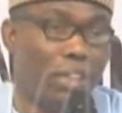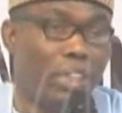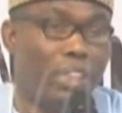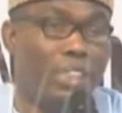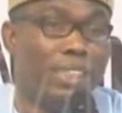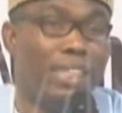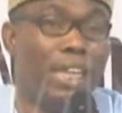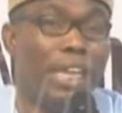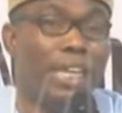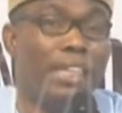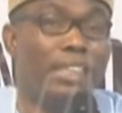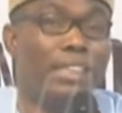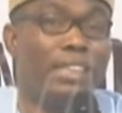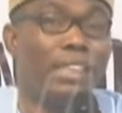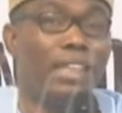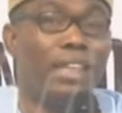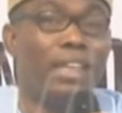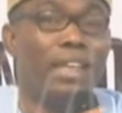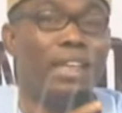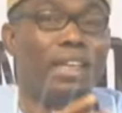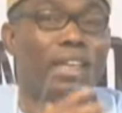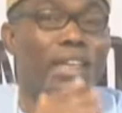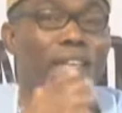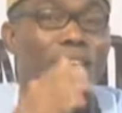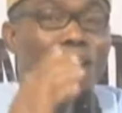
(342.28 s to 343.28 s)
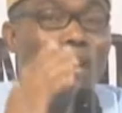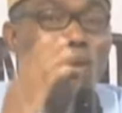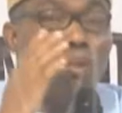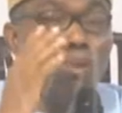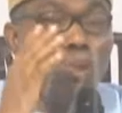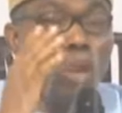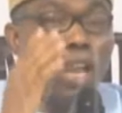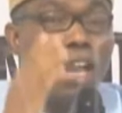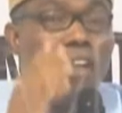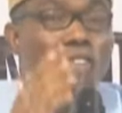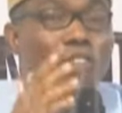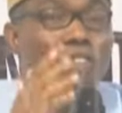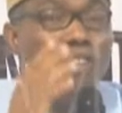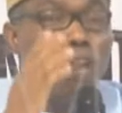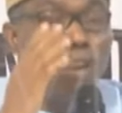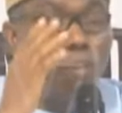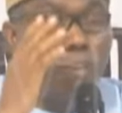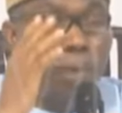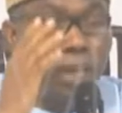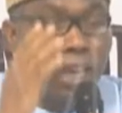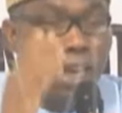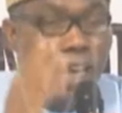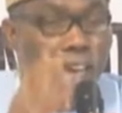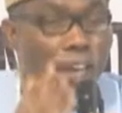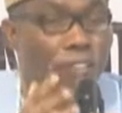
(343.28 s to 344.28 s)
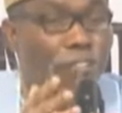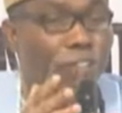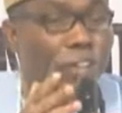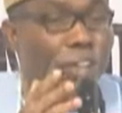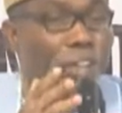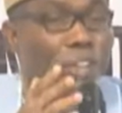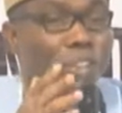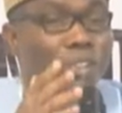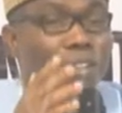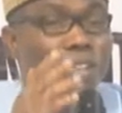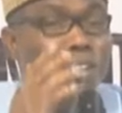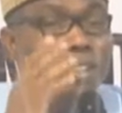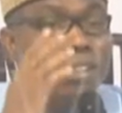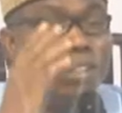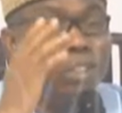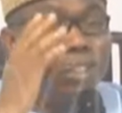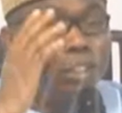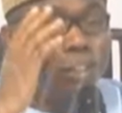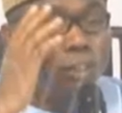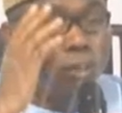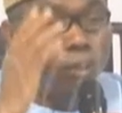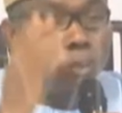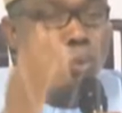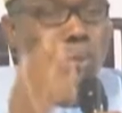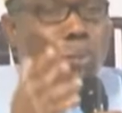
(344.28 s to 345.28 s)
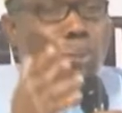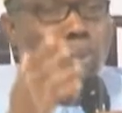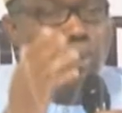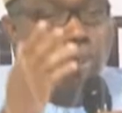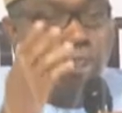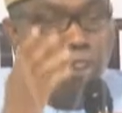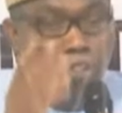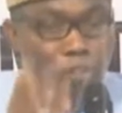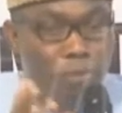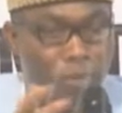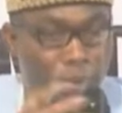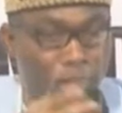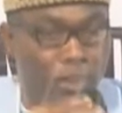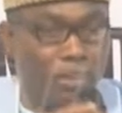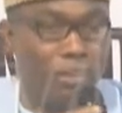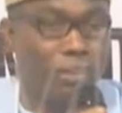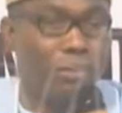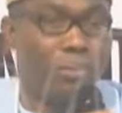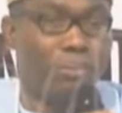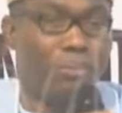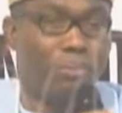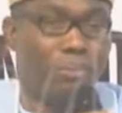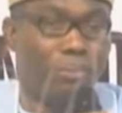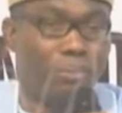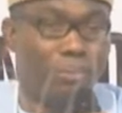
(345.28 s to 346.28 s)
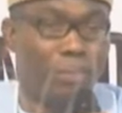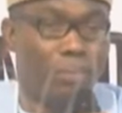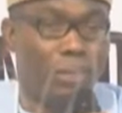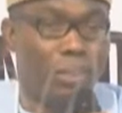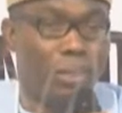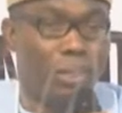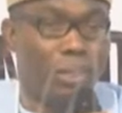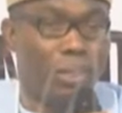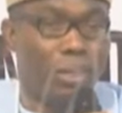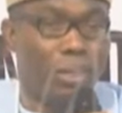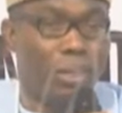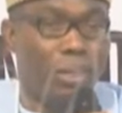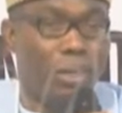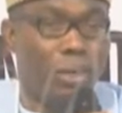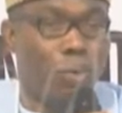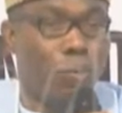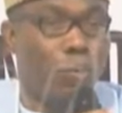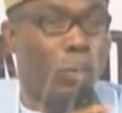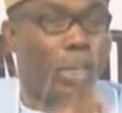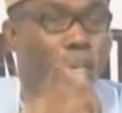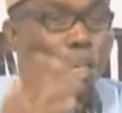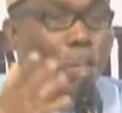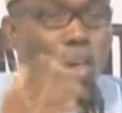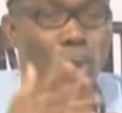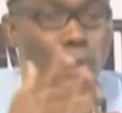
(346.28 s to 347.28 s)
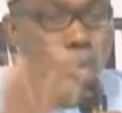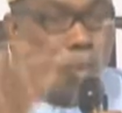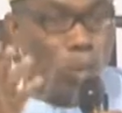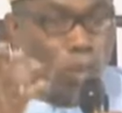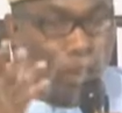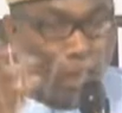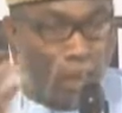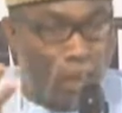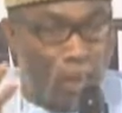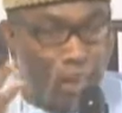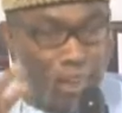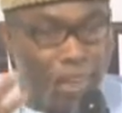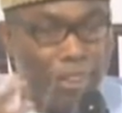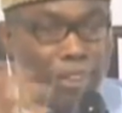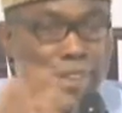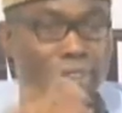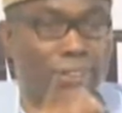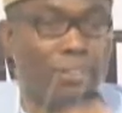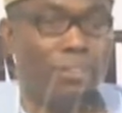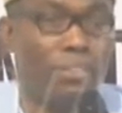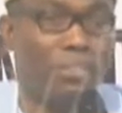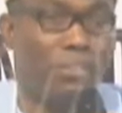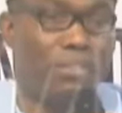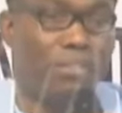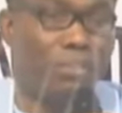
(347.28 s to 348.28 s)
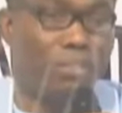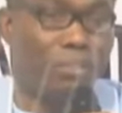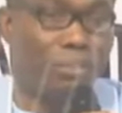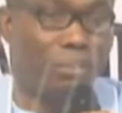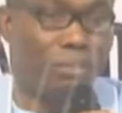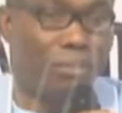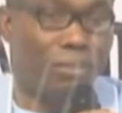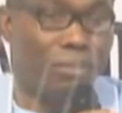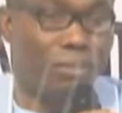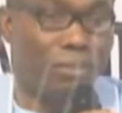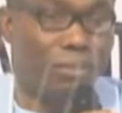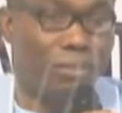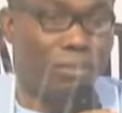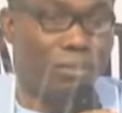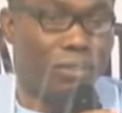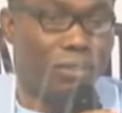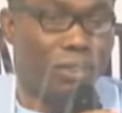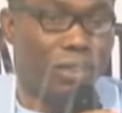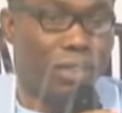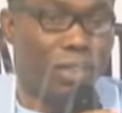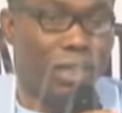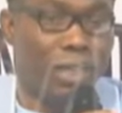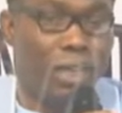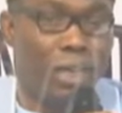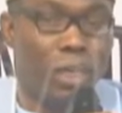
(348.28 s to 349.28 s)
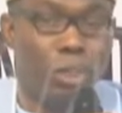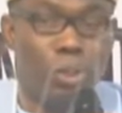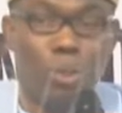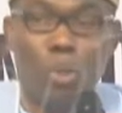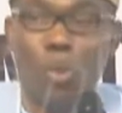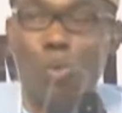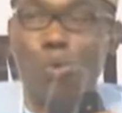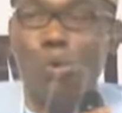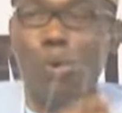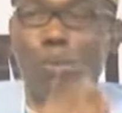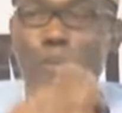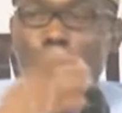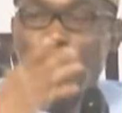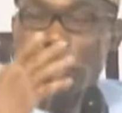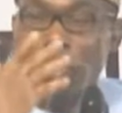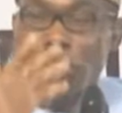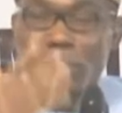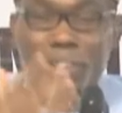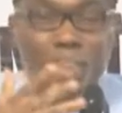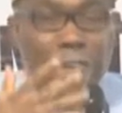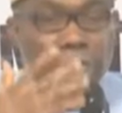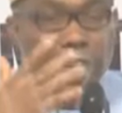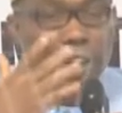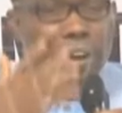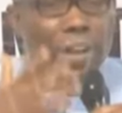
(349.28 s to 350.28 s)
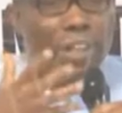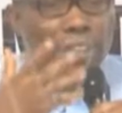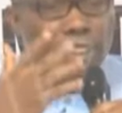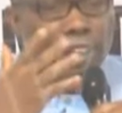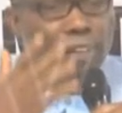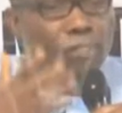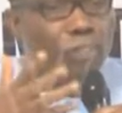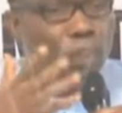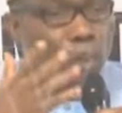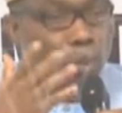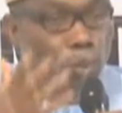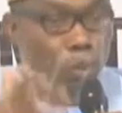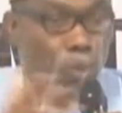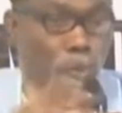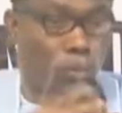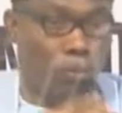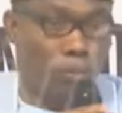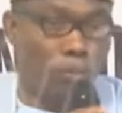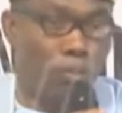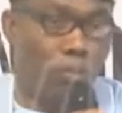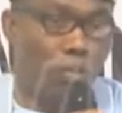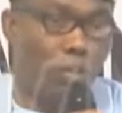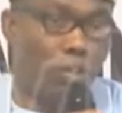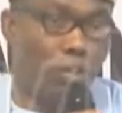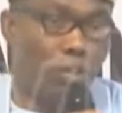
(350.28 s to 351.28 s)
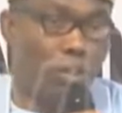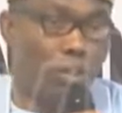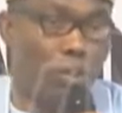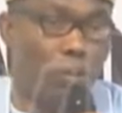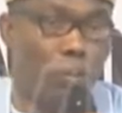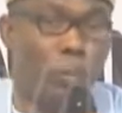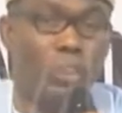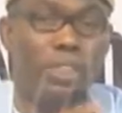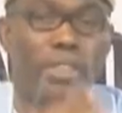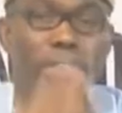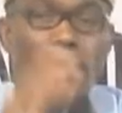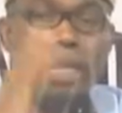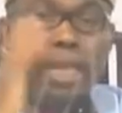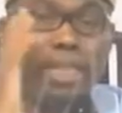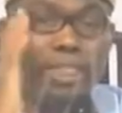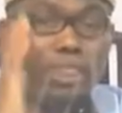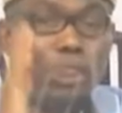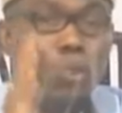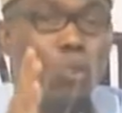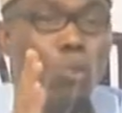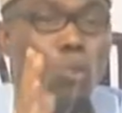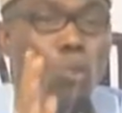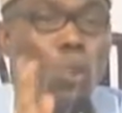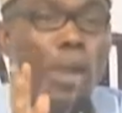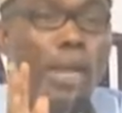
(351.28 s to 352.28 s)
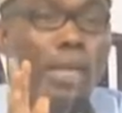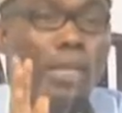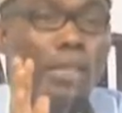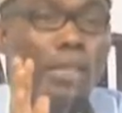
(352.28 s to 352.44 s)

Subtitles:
that we have not been having good government? We cannot close our eyes. So we must tell ourselves the truth, which is Article 1